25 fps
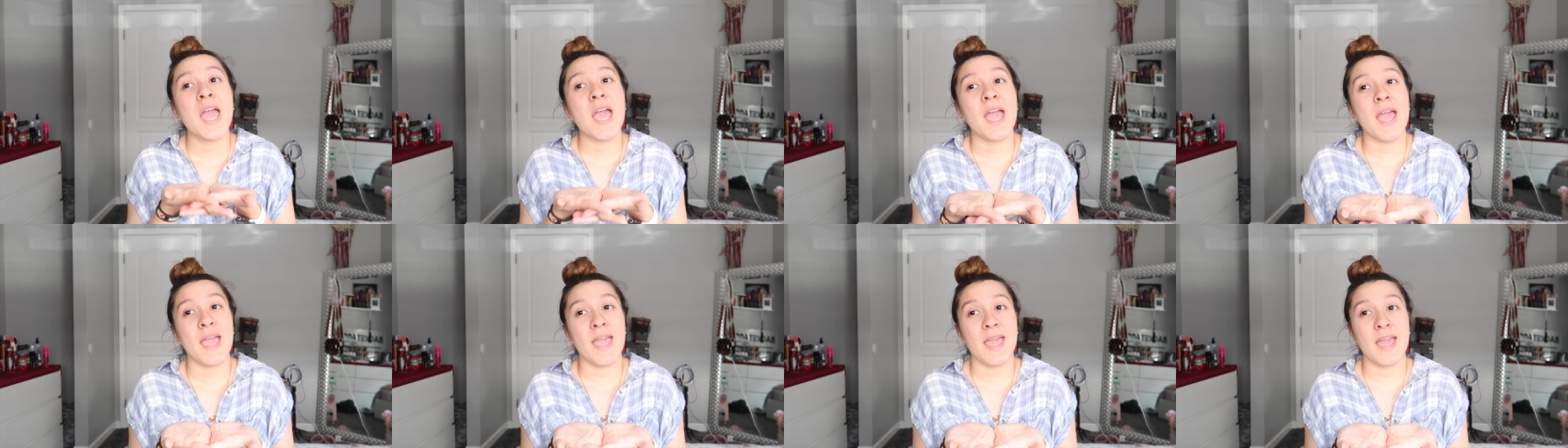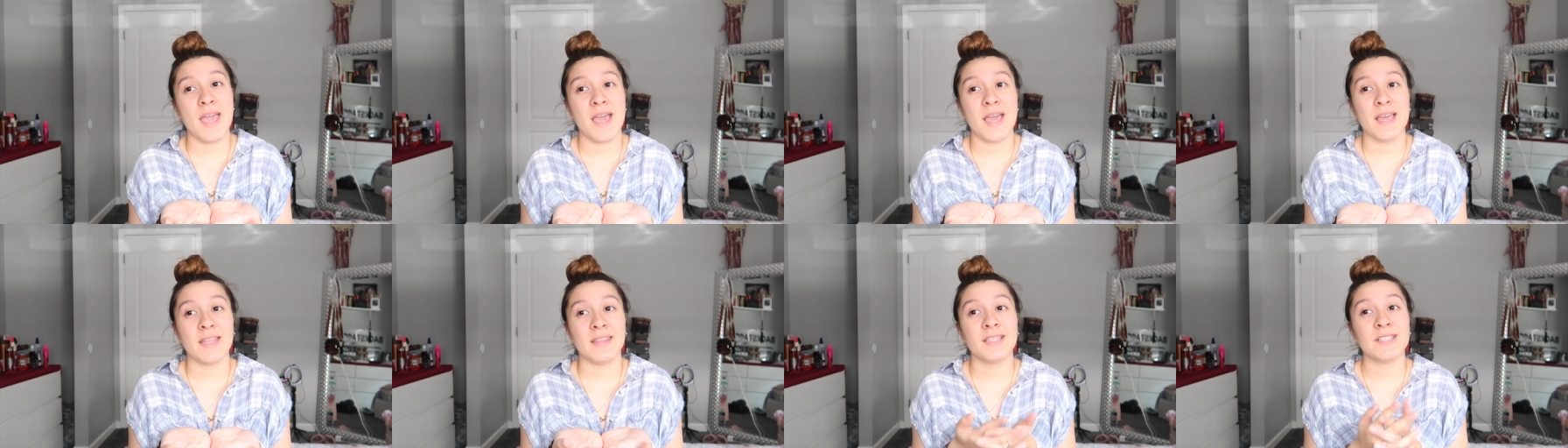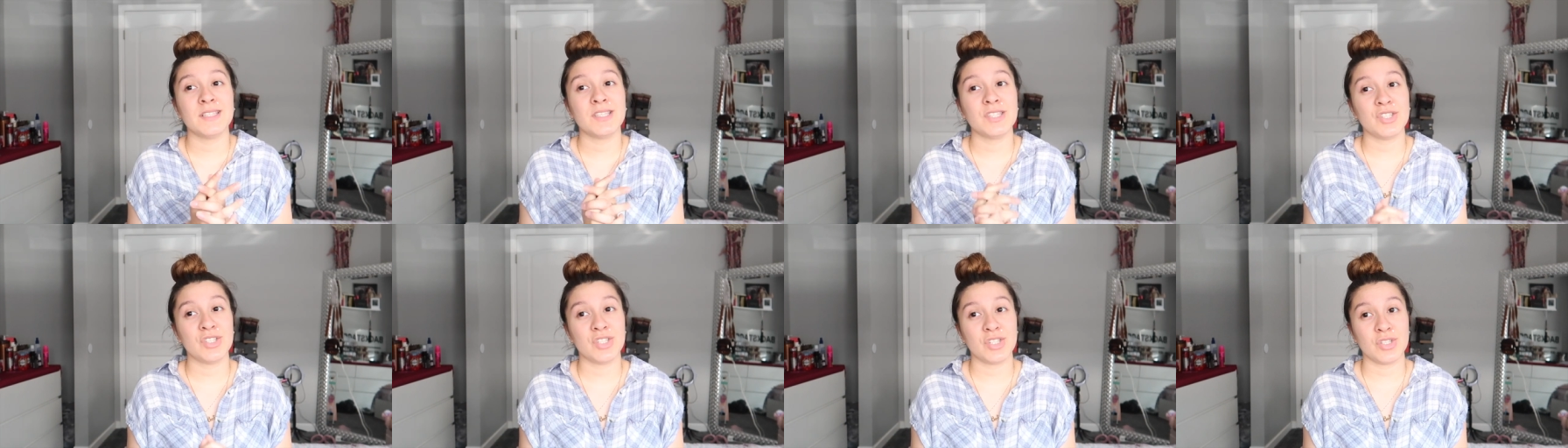and
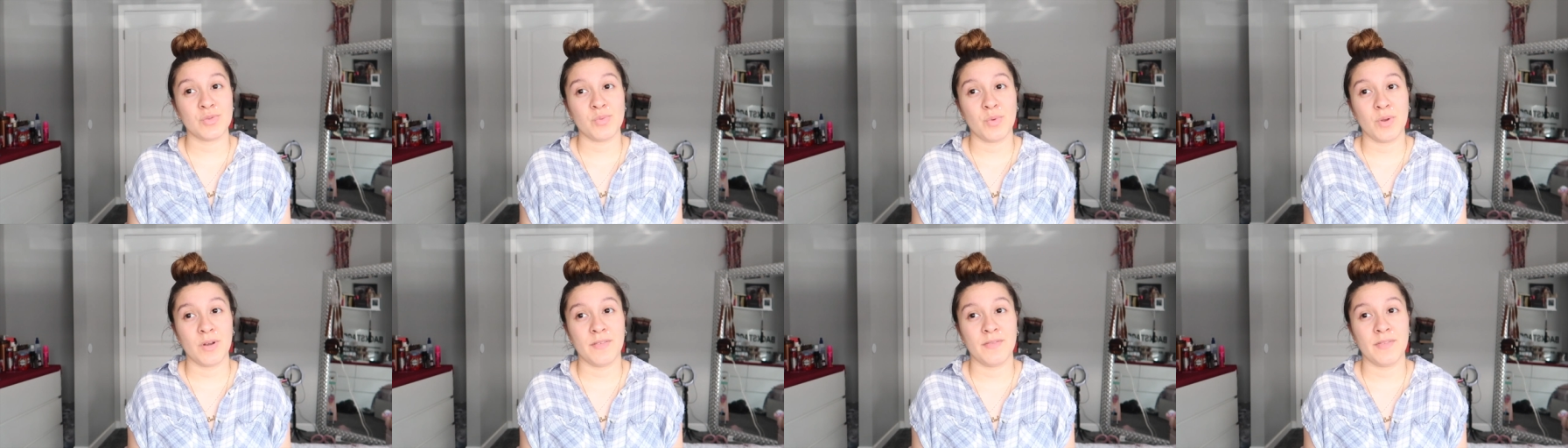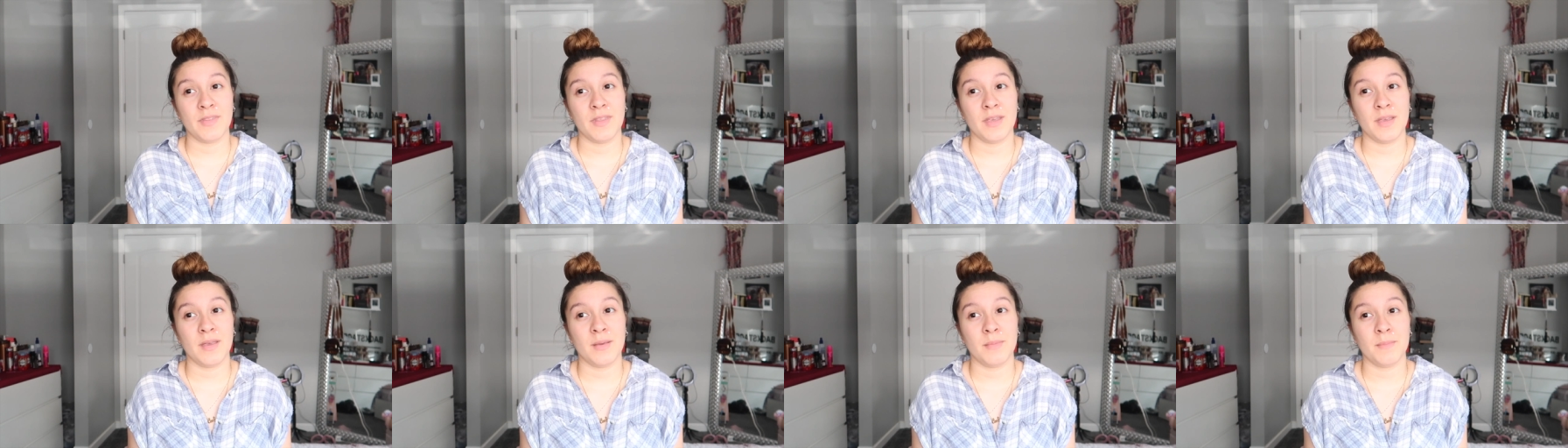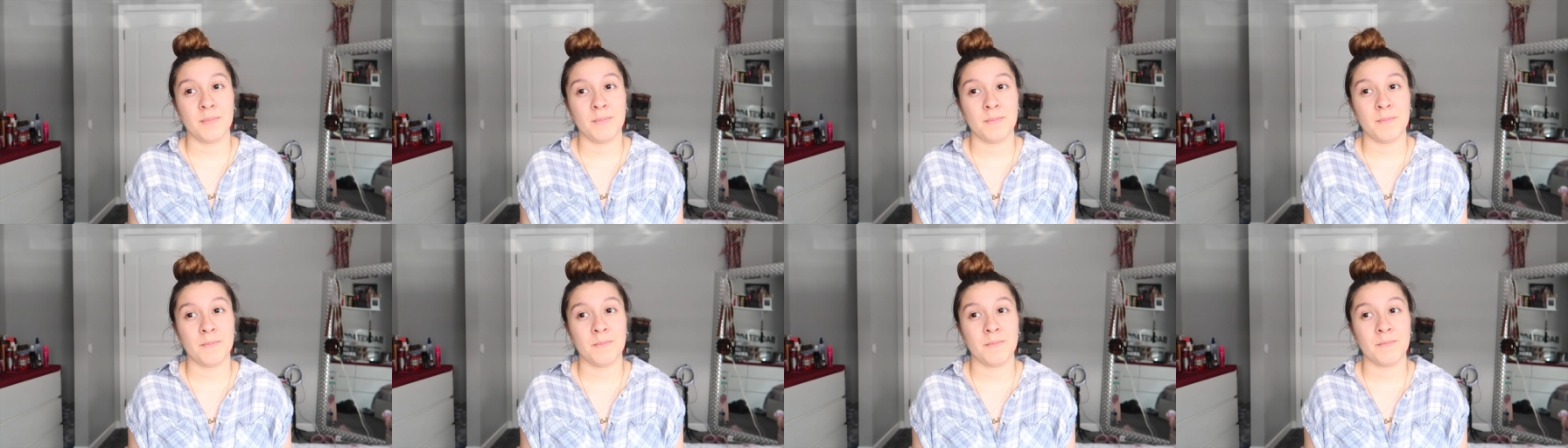this is just one of
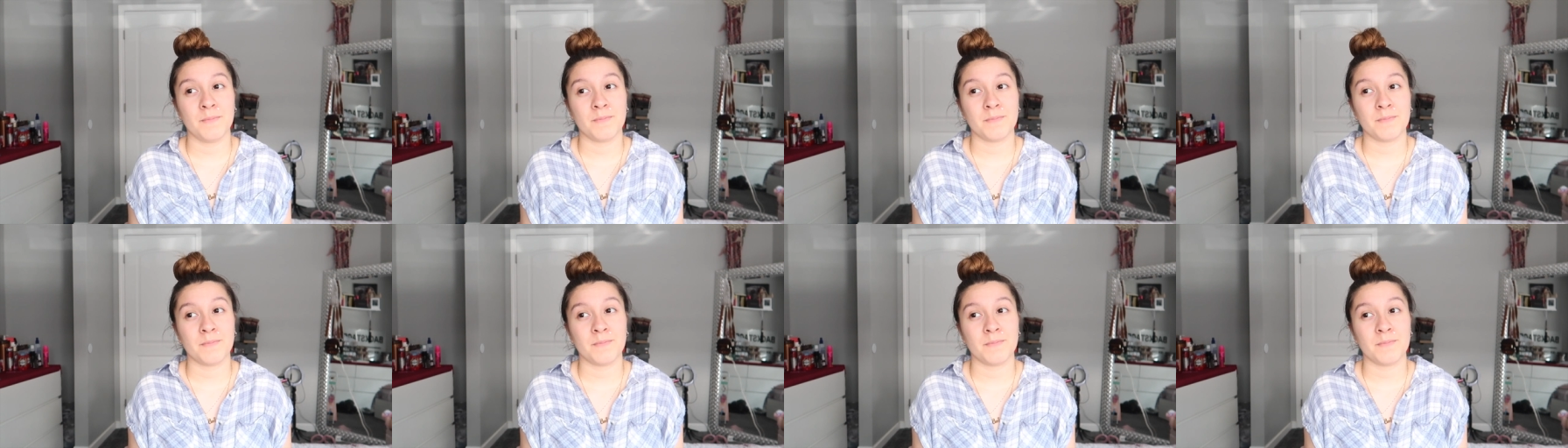them